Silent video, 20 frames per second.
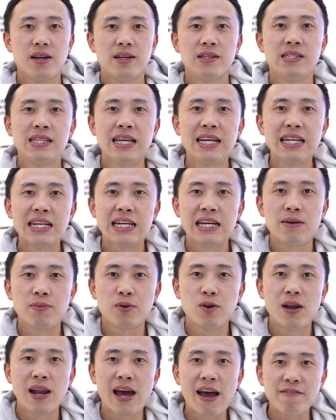Setting up
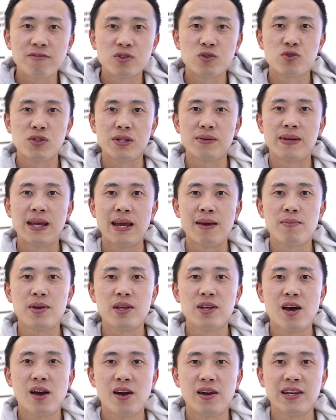your live stream can
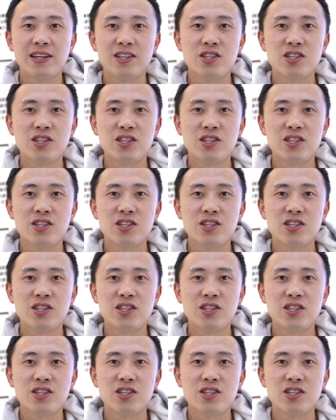be done